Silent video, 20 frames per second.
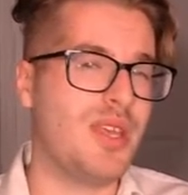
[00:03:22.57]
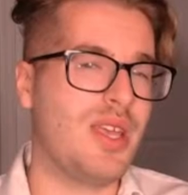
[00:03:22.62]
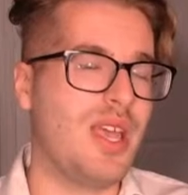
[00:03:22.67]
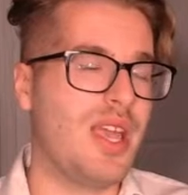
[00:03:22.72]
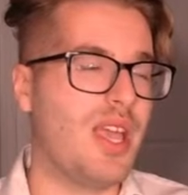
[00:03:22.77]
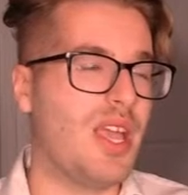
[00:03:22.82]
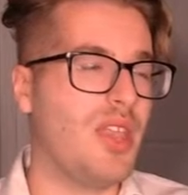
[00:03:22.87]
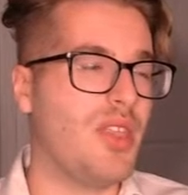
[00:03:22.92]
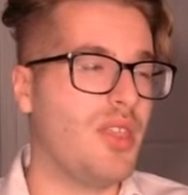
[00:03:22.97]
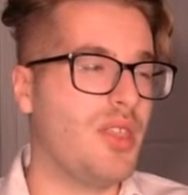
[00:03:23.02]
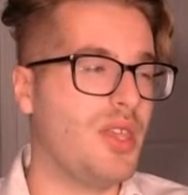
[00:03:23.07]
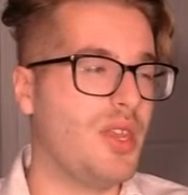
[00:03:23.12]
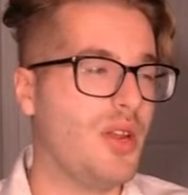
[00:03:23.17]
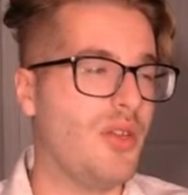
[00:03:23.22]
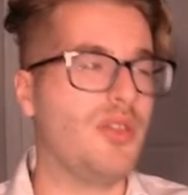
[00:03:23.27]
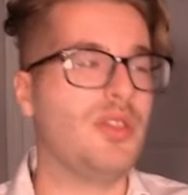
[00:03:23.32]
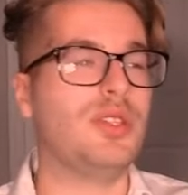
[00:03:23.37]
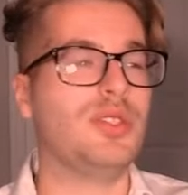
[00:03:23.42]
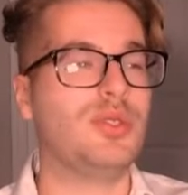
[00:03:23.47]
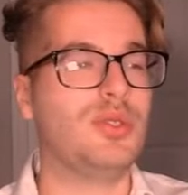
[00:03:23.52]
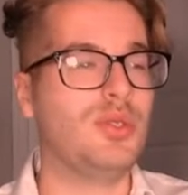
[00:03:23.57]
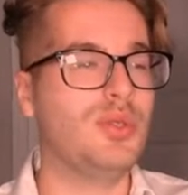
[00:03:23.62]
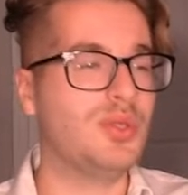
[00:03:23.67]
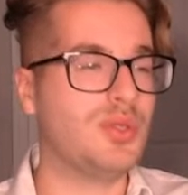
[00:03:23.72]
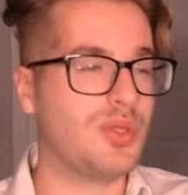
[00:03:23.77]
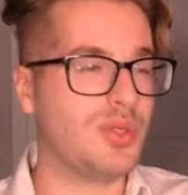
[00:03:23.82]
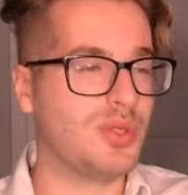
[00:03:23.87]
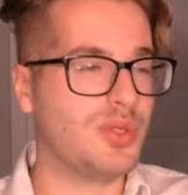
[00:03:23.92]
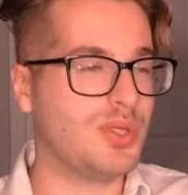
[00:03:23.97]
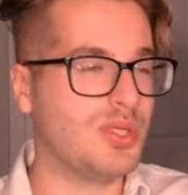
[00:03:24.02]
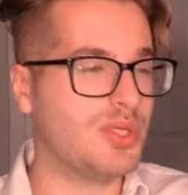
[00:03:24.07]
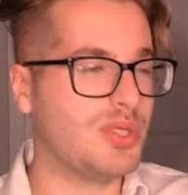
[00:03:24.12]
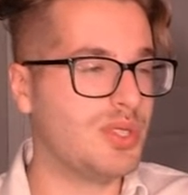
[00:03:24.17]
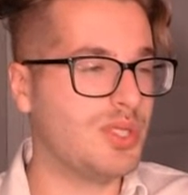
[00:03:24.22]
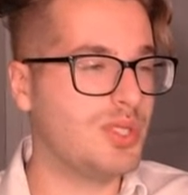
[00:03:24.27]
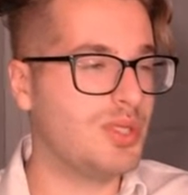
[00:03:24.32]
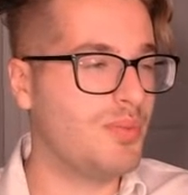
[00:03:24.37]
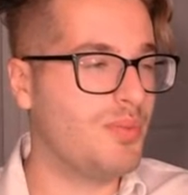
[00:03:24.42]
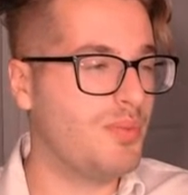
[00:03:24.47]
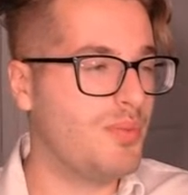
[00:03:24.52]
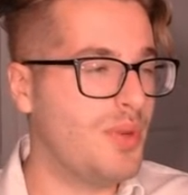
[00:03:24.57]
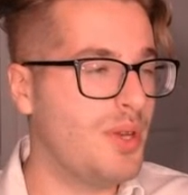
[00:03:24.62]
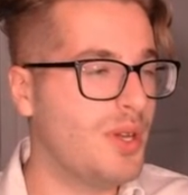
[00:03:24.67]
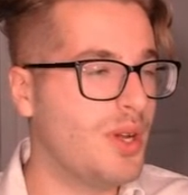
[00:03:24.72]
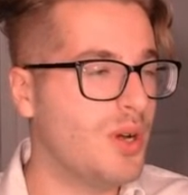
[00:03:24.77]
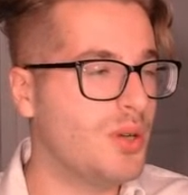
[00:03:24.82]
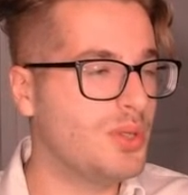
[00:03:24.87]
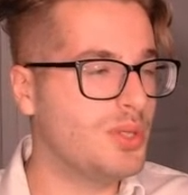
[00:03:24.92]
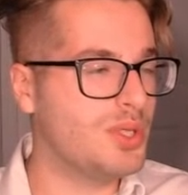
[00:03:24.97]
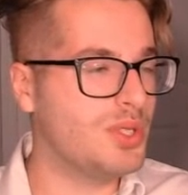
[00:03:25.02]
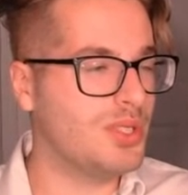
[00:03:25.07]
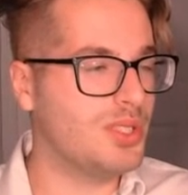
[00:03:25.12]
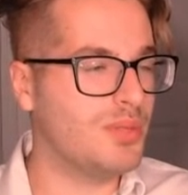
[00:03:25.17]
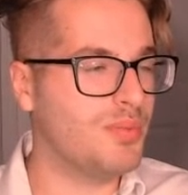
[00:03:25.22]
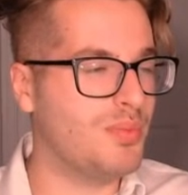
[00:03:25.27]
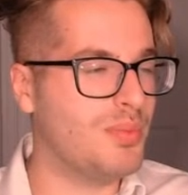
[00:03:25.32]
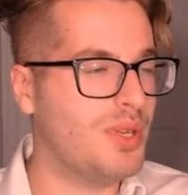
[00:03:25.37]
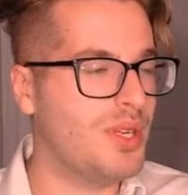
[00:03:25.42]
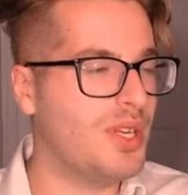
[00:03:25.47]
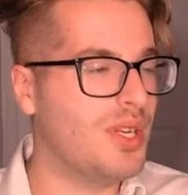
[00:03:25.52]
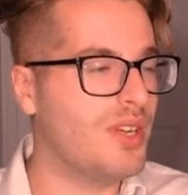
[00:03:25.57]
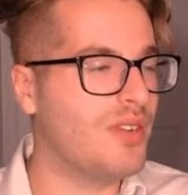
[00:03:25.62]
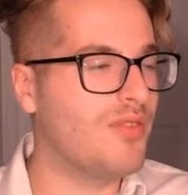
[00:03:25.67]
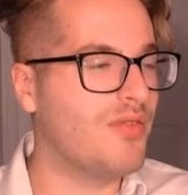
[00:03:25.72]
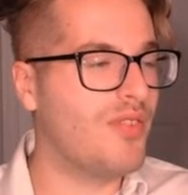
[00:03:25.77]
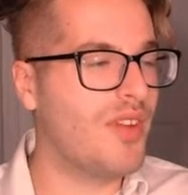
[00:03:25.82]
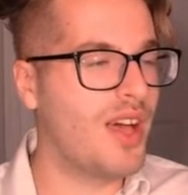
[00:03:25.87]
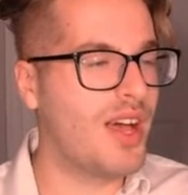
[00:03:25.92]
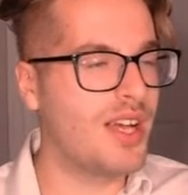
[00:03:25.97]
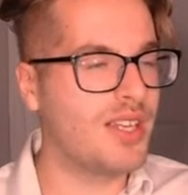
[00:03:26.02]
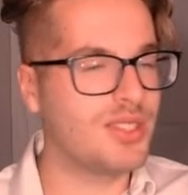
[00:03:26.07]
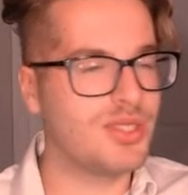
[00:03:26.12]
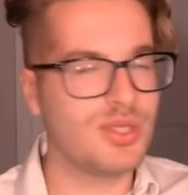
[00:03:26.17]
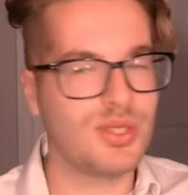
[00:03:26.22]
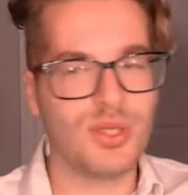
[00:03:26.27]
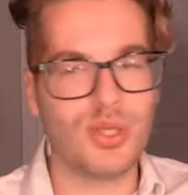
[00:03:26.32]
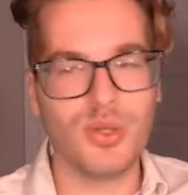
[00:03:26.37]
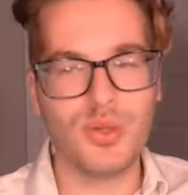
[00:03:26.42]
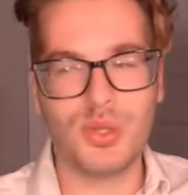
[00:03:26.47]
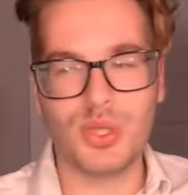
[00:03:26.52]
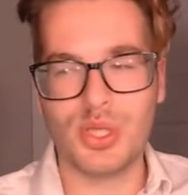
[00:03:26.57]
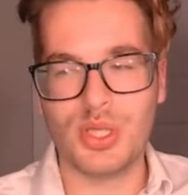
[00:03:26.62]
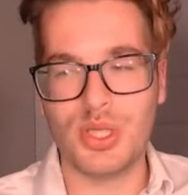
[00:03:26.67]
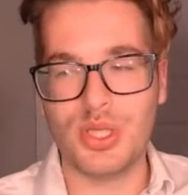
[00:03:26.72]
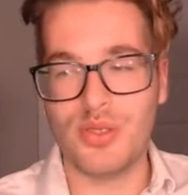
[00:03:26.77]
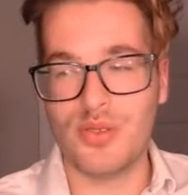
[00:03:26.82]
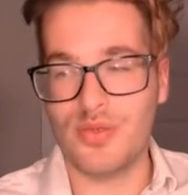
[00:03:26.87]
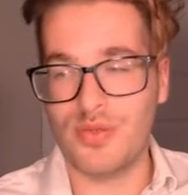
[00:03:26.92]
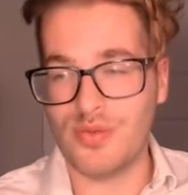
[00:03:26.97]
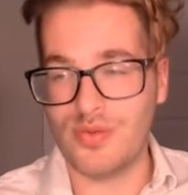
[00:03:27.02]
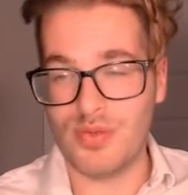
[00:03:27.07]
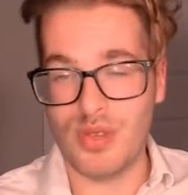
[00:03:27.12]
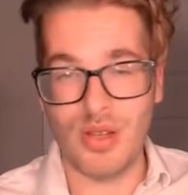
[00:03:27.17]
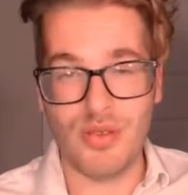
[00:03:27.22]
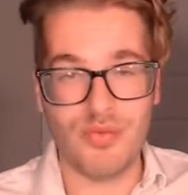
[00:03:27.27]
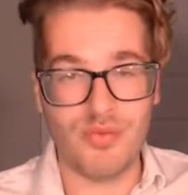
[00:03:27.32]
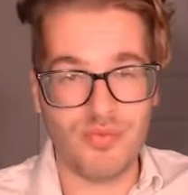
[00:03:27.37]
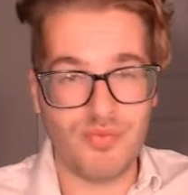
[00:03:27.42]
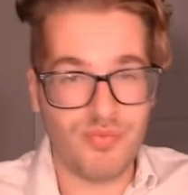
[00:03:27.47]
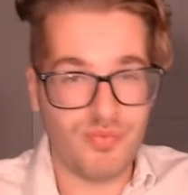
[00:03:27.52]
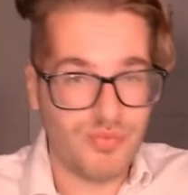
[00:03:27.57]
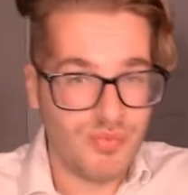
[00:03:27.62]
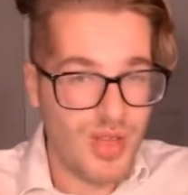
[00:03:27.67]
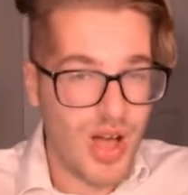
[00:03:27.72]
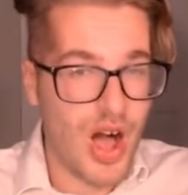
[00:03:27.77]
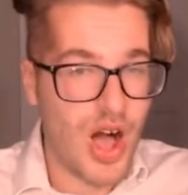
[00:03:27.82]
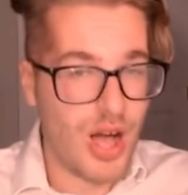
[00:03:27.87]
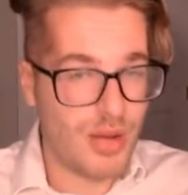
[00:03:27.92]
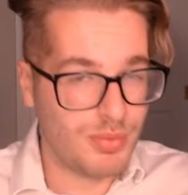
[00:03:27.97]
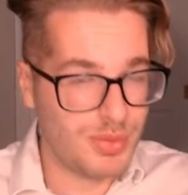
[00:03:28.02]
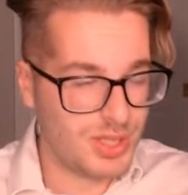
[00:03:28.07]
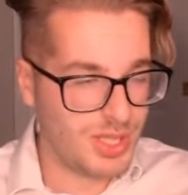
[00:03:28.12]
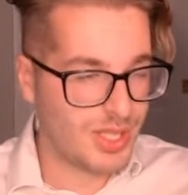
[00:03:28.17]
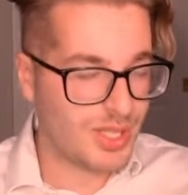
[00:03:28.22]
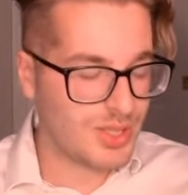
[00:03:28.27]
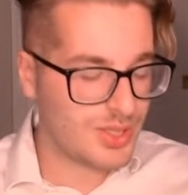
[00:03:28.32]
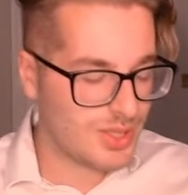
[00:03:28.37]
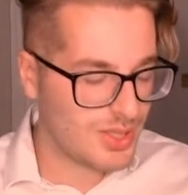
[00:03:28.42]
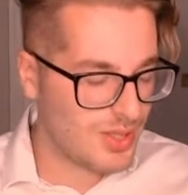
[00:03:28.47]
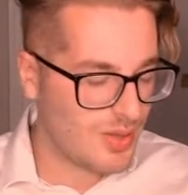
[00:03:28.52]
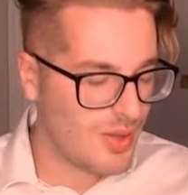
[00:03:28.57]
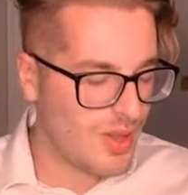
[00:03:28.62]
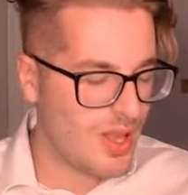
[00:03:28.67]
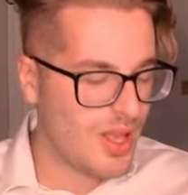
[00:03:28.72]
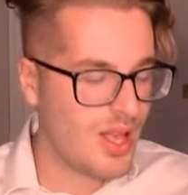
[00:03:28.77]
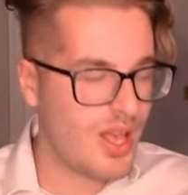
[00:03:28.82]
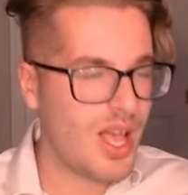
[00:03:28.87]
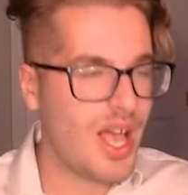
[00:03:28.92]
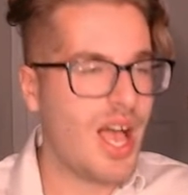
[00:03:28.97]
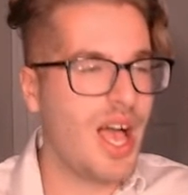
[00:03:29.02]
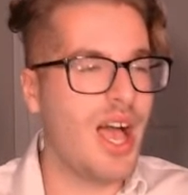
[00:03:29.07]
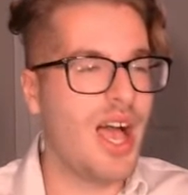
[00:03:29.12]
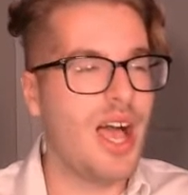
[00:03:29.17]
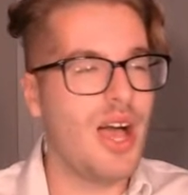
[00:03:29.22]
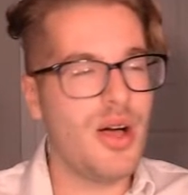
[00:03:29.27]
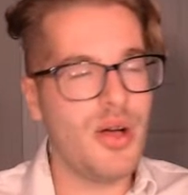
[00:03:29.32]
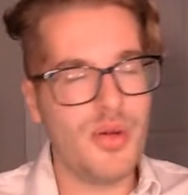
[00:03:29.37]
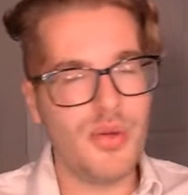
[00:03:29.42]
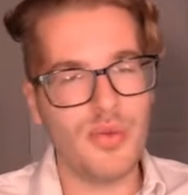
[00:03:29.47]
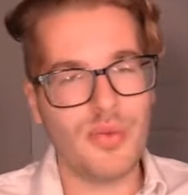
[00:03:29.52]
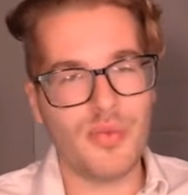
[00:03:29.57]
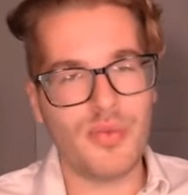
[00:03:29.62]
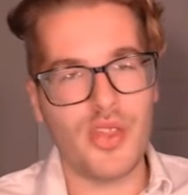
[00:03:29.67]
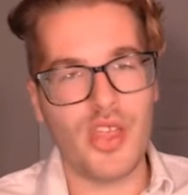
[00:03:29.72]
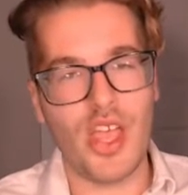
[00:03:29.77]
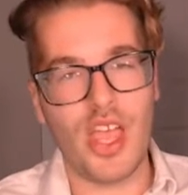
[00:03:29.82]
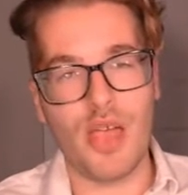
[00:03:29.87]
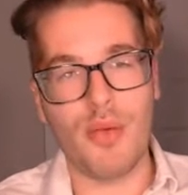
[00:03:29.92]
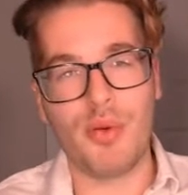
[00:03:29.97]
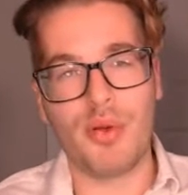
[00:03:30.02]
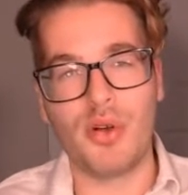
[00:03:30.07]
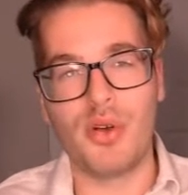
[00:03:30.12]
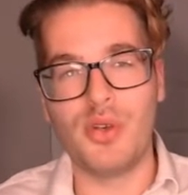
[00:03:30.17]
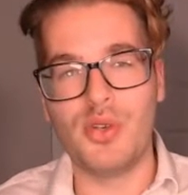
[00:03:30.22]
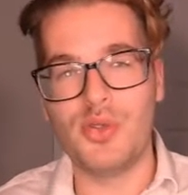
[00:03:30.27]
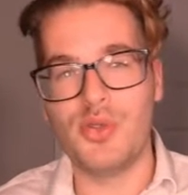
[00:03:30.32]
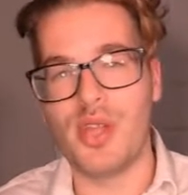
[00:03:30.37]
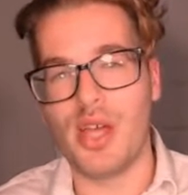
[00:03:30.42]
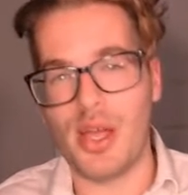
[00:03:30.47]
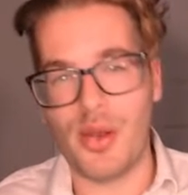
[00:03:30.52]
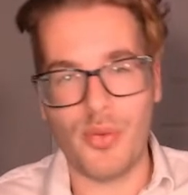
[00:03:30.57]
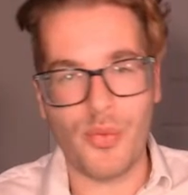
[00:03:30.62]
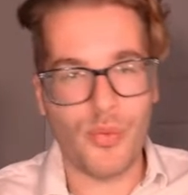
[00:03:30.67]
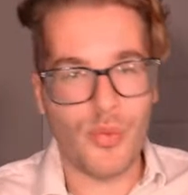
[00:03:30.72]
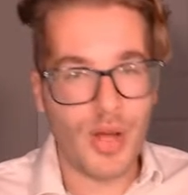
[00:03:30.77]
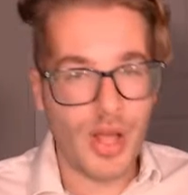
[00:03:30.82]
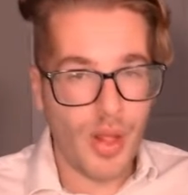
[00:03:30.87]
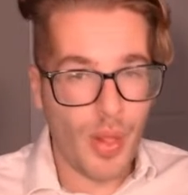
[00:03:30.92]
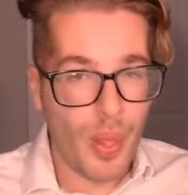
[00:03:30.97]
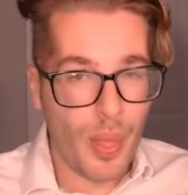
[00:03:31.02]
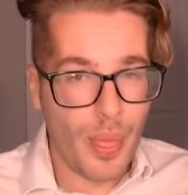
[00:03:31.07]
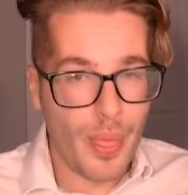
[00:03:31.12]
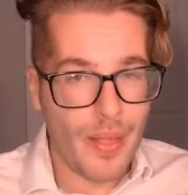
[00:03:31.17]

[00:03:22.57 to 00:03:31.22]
and this users is a big ocean, it's a big vast ocean of objects, how am I going to do that? Well,